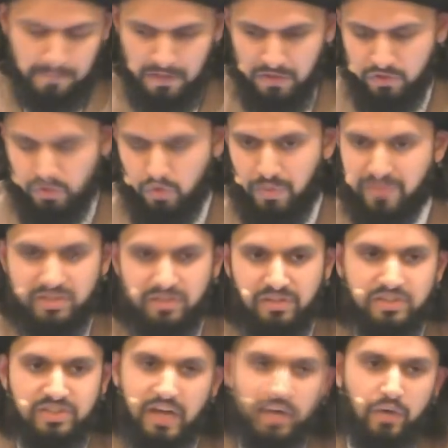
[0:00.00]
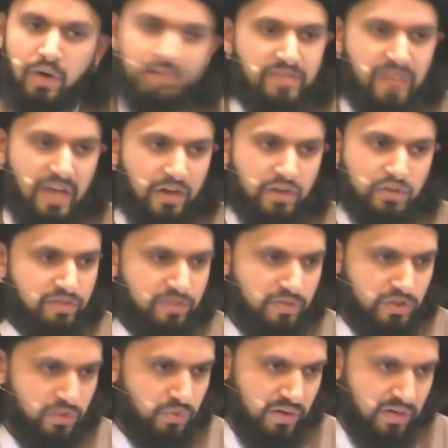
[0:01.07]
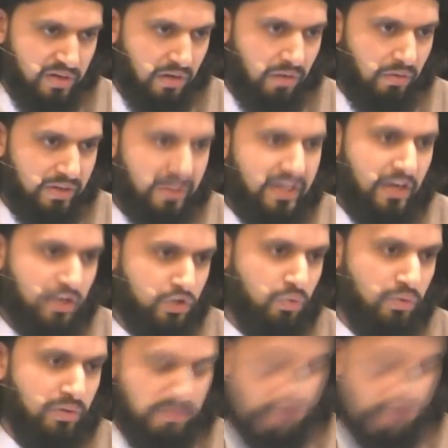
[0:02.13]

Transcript: So you might say, listen, I don't have the energy for this right now. I can't do it.